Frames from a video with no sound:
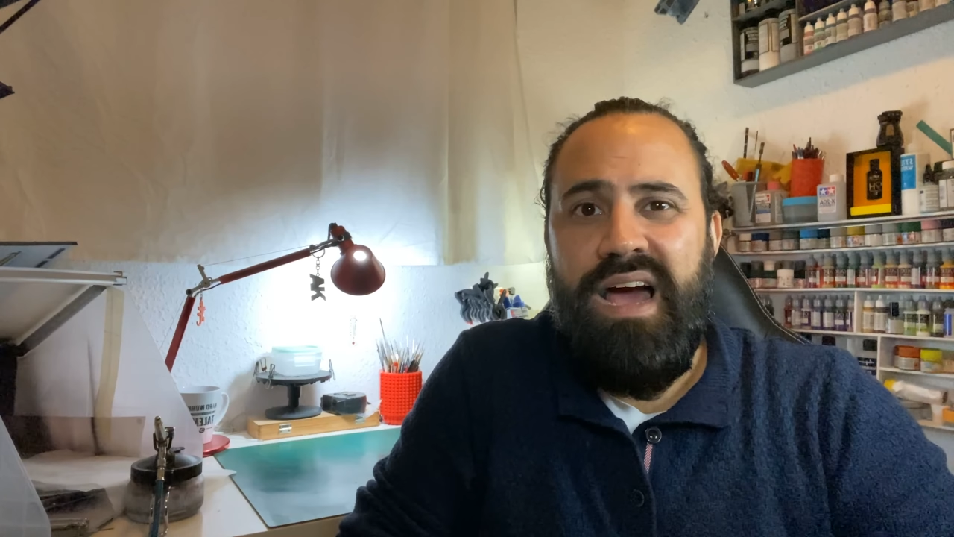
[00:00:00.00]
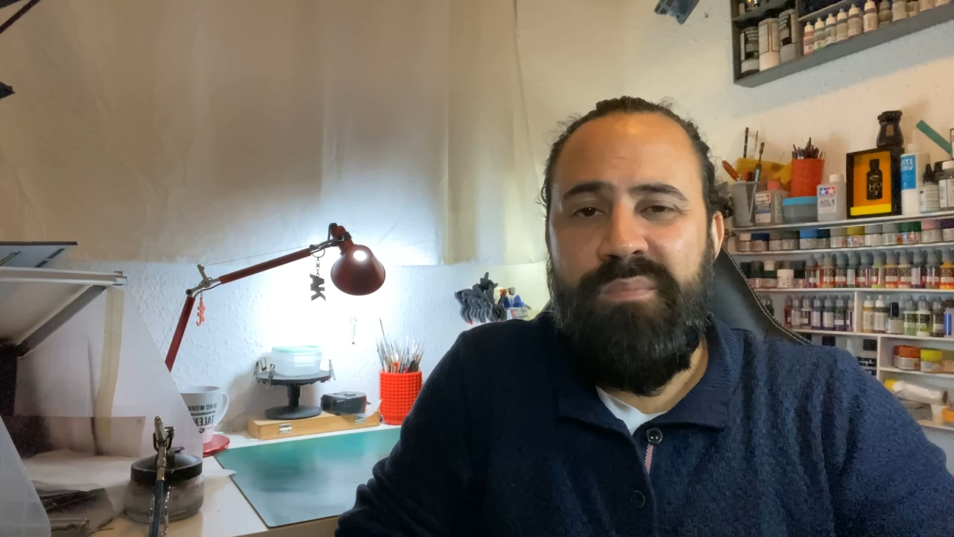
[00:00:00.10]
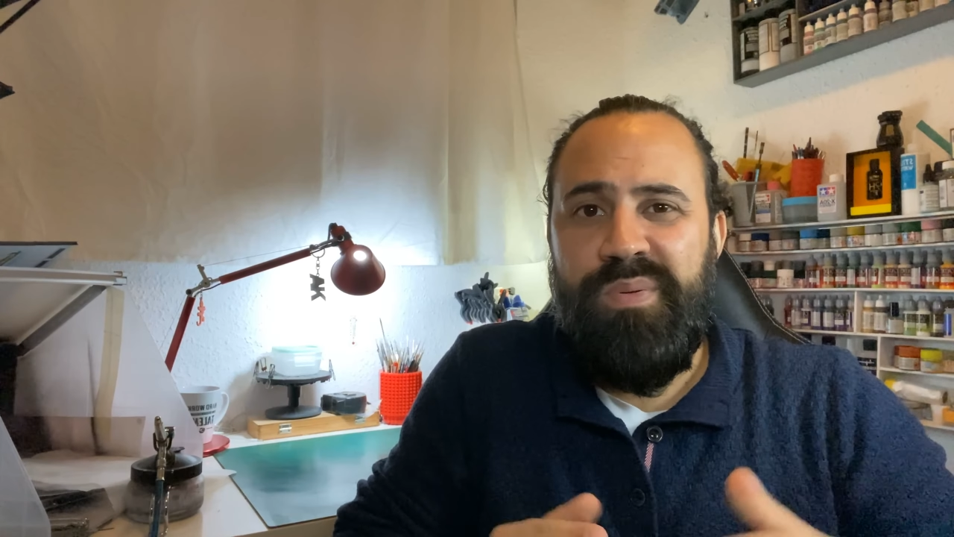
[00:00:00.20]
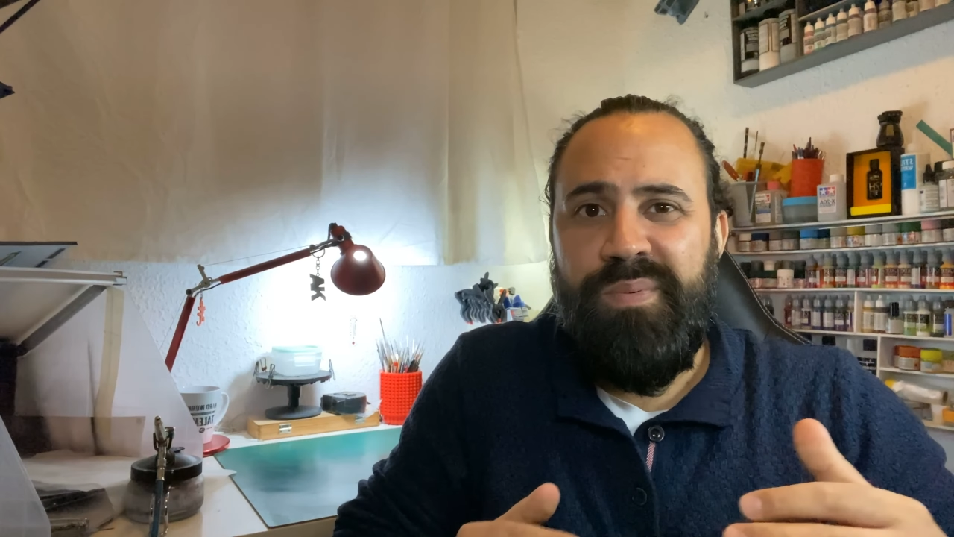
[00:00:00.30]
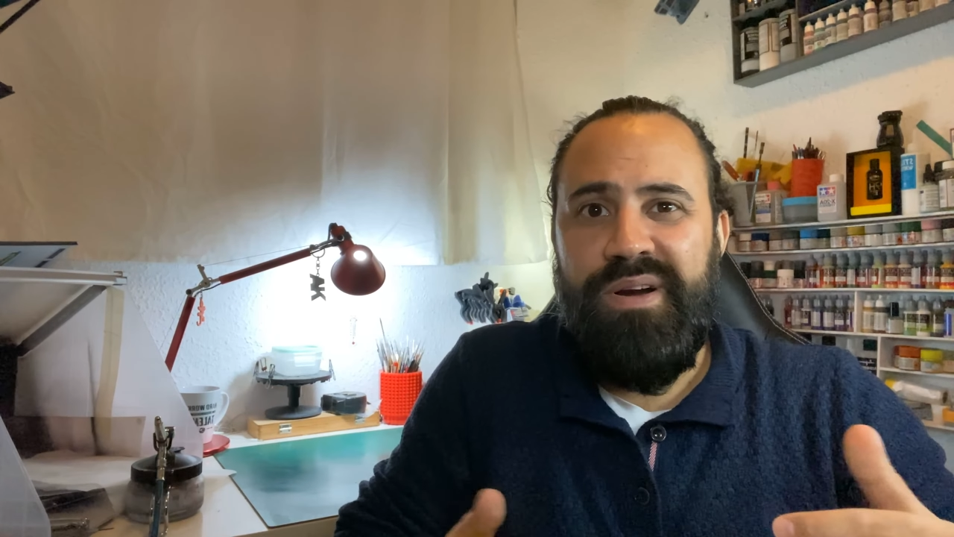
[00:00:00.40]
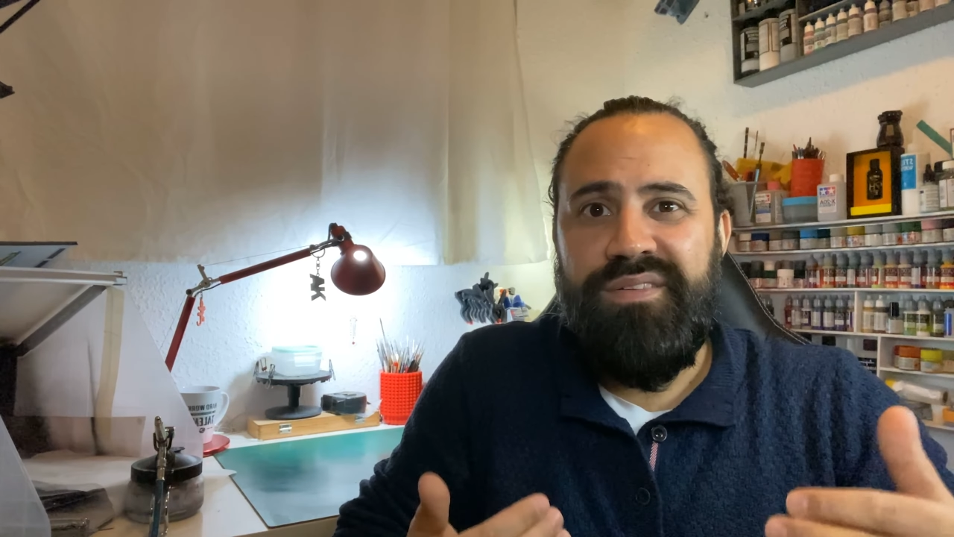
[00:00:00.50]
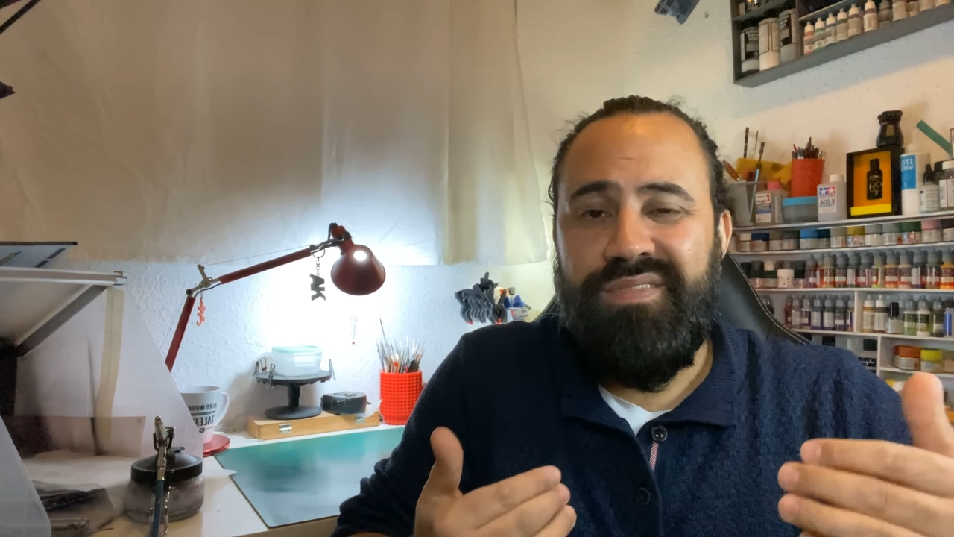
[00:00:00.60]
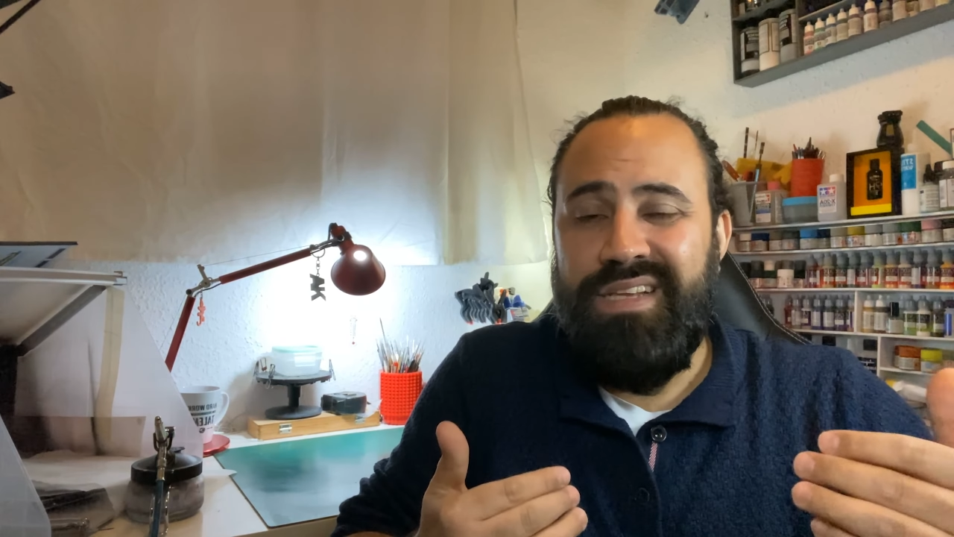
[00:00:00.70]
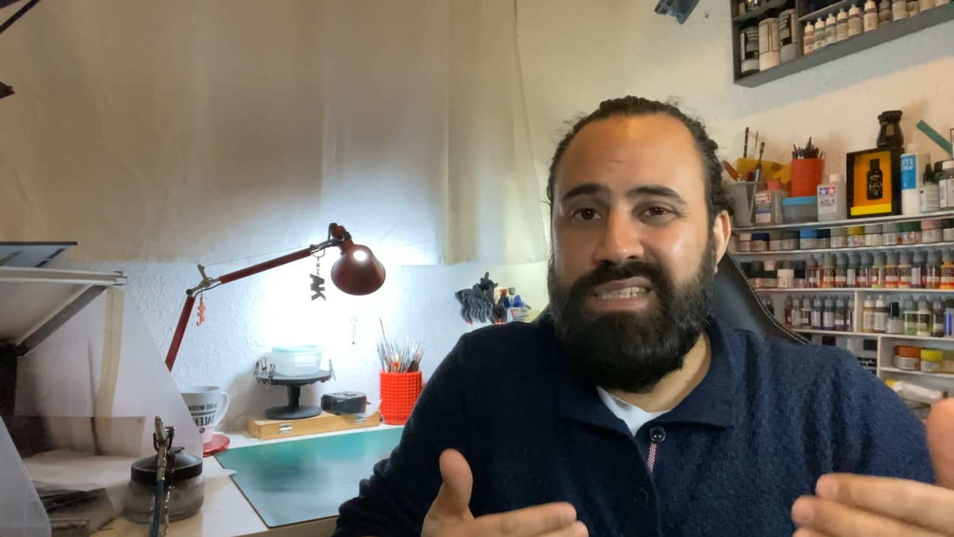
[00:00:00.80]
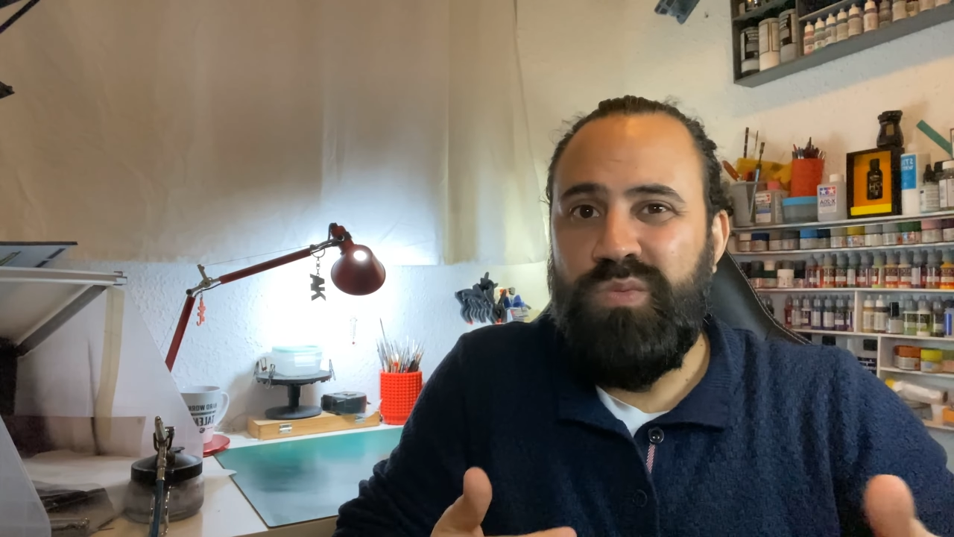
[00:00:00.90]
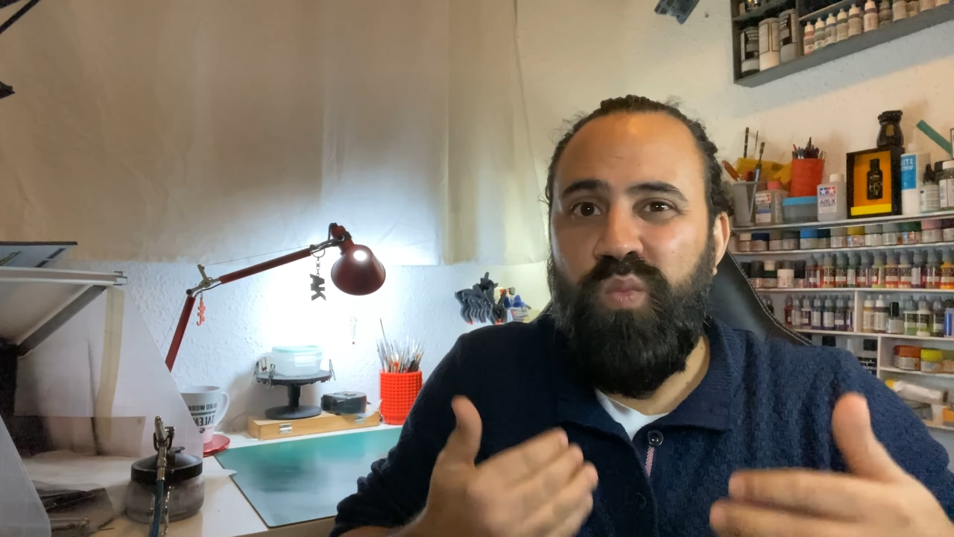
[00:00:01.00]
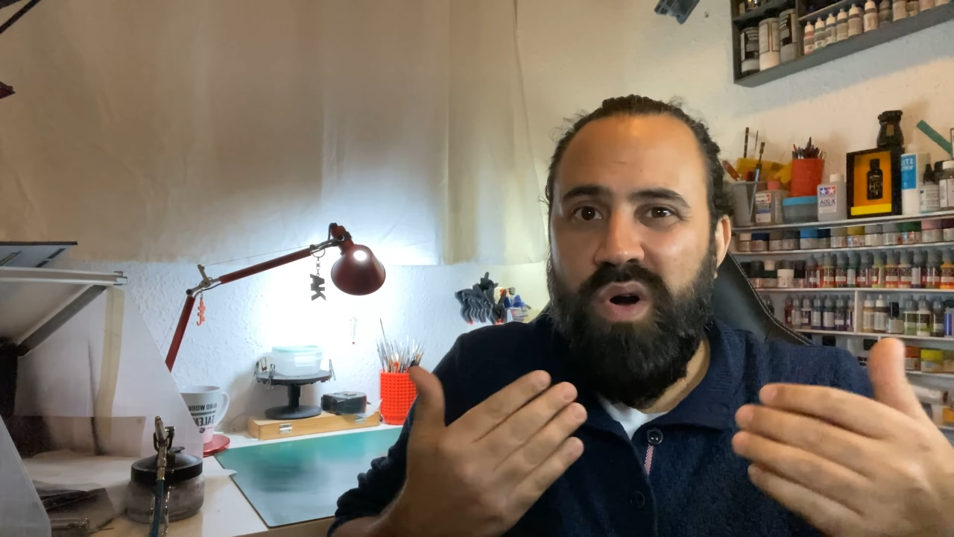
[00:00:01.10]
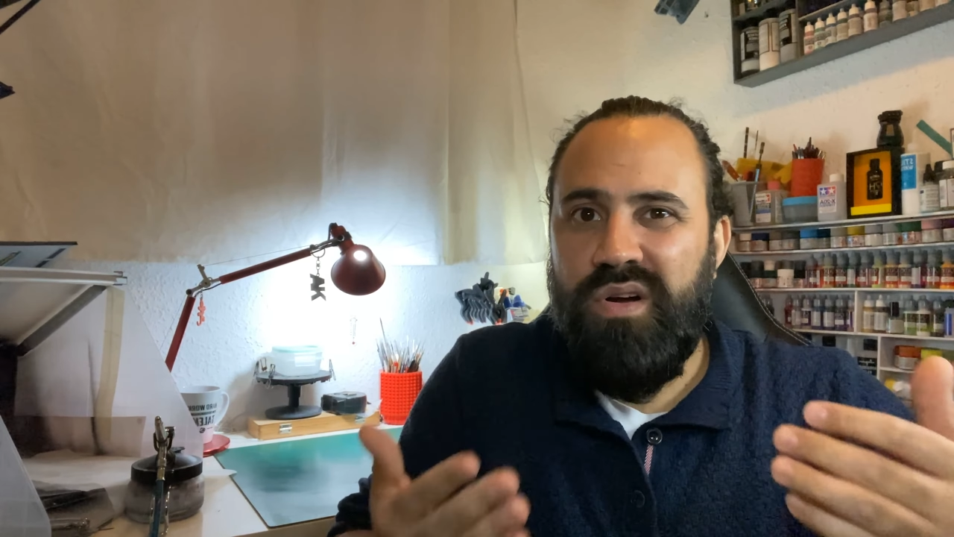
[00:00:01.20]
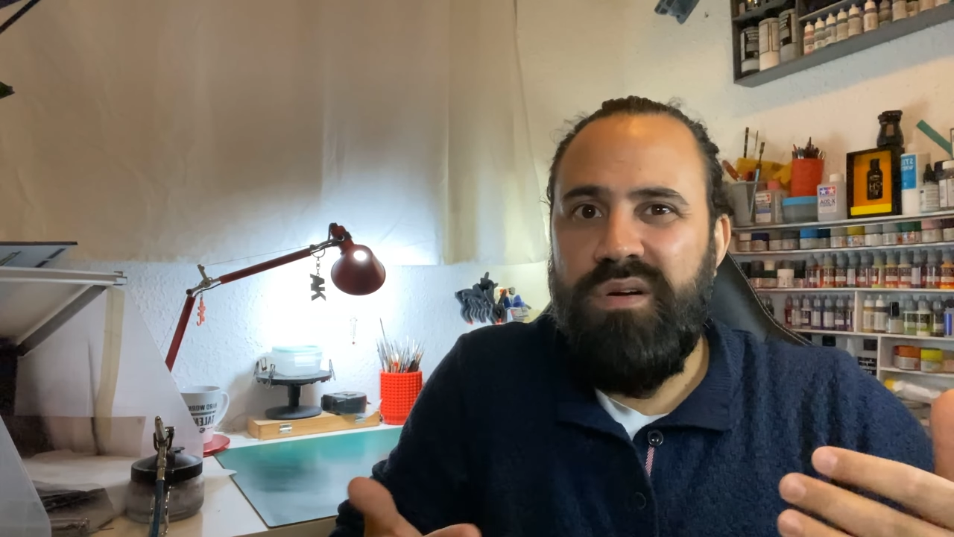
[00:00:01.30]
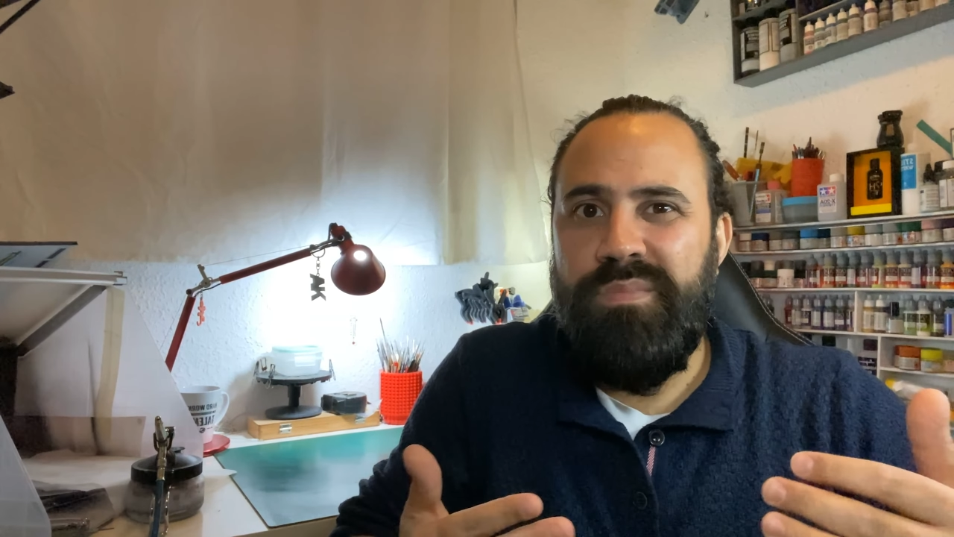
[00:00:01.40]
I prepared this
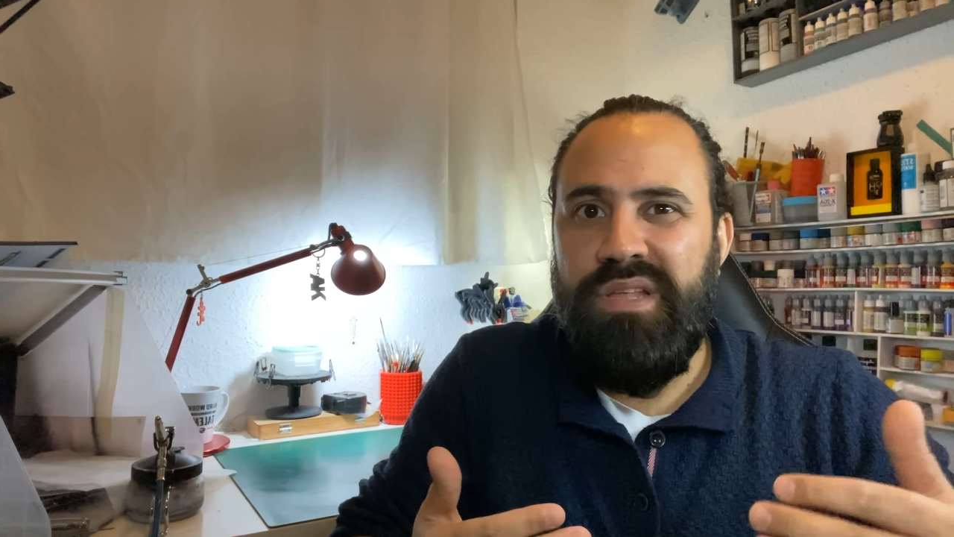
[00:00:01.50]
welcome